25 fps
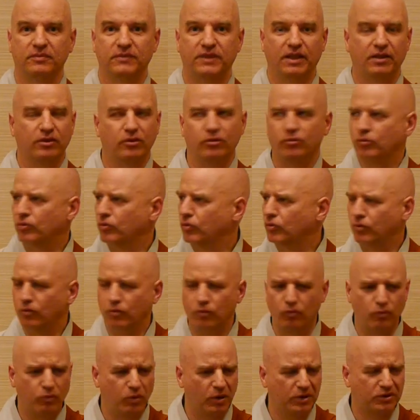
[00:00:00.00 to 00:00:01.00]
That
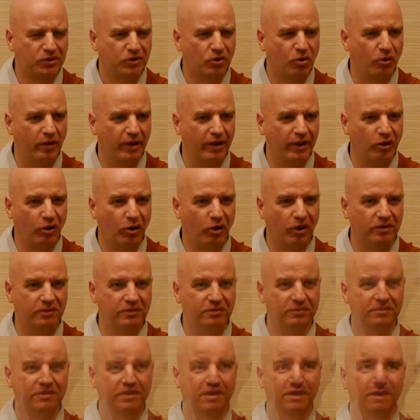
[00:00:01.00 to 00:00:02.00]
what's going
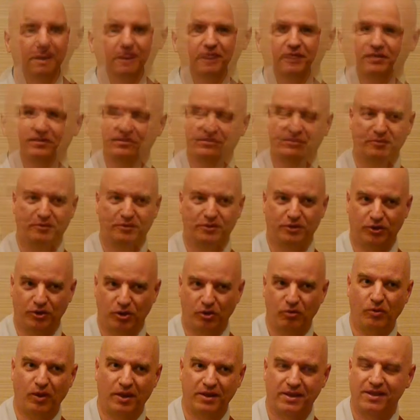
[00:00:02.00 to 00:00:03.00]
on? You
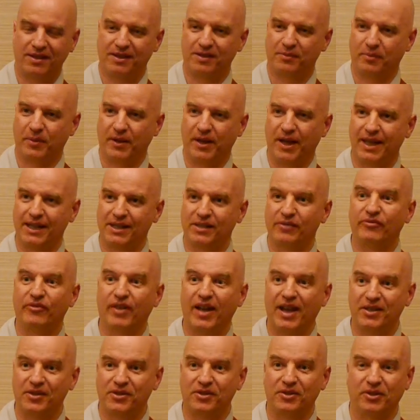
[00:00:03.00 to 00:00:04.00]
know what spreads
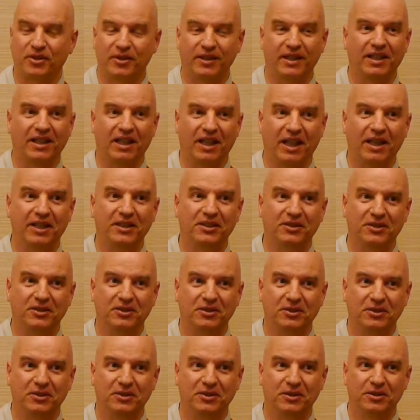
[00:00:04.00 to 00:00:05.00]
faster than light?
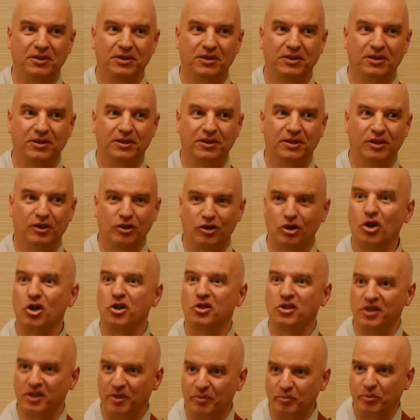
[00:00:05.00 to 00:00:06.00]

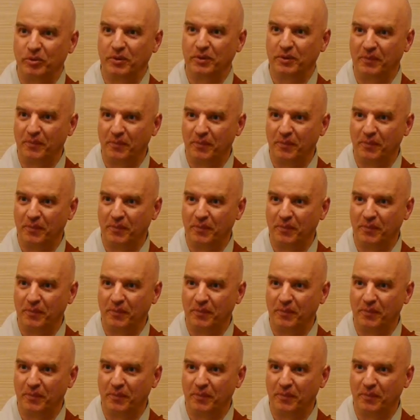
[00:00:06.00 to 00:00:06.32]
Gossip.